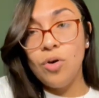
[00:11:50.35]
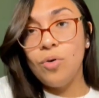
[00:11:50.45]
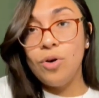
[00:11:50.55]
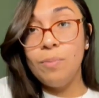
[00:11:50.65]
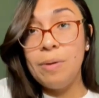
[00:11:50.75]

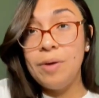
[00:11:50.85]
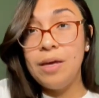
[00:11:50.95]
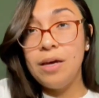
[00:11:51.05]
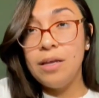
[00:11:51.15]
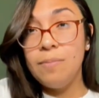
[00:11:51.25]
Or
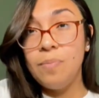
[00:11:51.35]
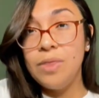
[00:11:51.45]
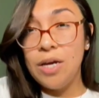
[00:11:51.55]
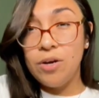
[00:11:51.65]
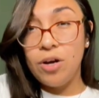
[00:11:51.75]
maybe
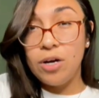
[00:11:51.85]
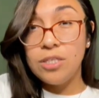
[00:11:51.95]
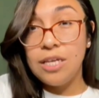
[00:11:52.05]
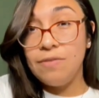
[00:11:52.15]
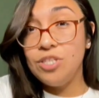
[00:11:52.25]
their
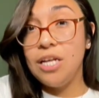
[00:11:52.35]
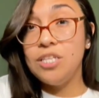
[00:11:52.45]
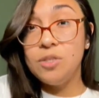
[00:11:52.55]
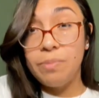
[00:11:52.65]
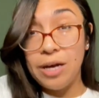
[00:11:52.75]
cards have
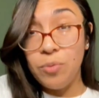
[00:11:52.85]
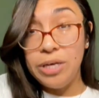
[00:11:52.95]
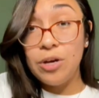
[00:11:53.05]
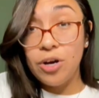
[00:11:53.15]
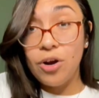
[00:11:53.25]
challenged my
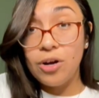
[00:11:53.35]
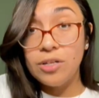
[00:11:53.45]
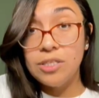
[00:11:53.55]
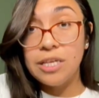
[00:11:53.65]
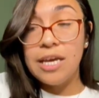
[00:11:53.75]
weaker
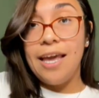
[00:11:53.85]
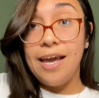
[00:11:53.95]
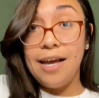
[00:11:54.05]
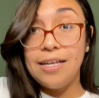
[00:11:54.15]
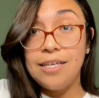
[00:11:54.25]
cards
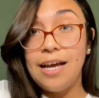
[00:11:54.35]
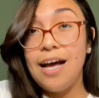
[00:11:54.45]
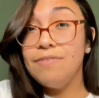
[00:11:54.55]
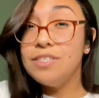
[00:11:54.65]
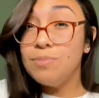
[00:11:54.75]
and
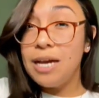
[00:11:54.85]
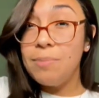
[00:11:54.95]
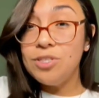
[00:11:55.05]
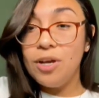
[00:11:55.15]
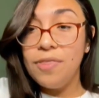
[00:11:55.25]
have some
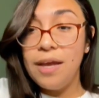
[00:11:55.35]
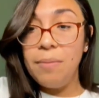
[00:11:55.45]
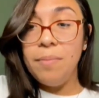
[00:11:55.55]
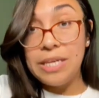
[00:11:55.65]
damage on them.